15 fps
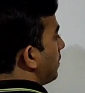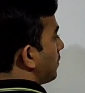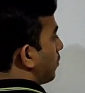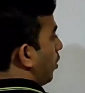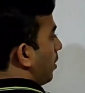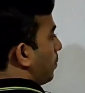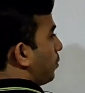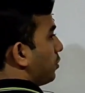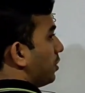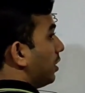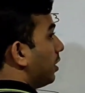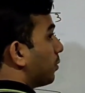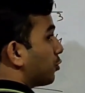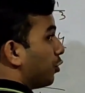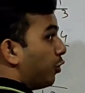is what?
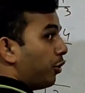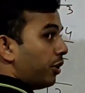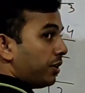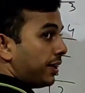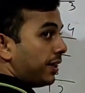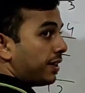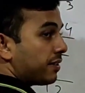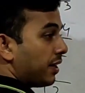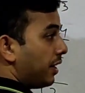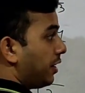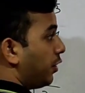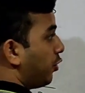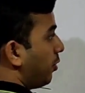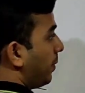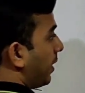Positive. So when we change the
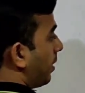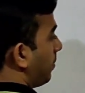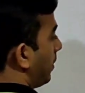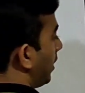side, it will become